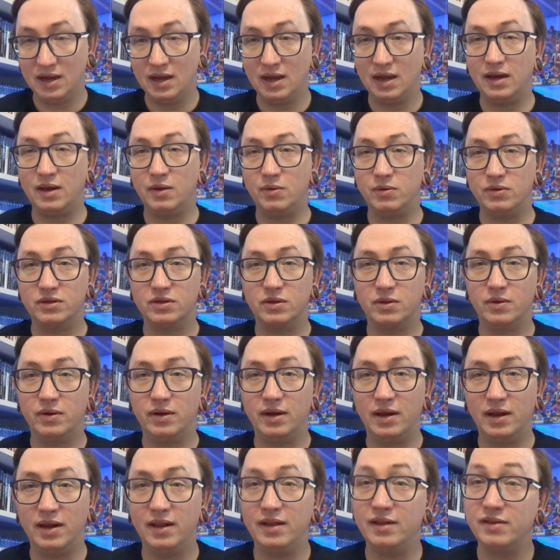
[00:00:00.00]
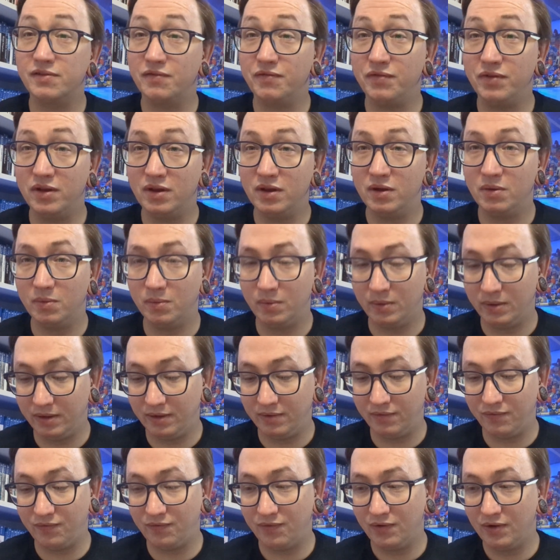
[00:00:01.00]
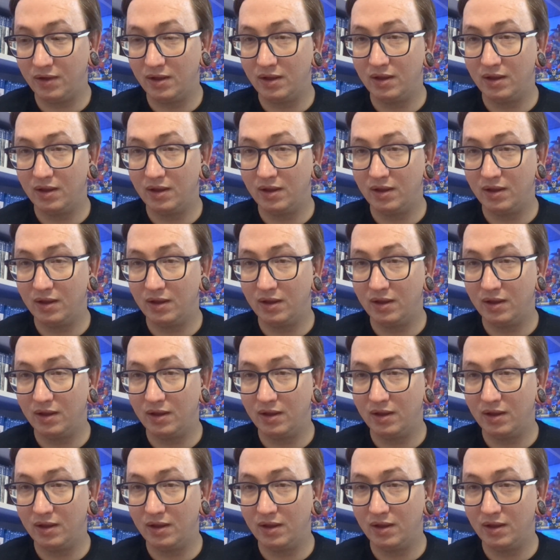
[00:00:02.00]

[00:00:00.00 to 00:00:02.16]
and he was doing an interview with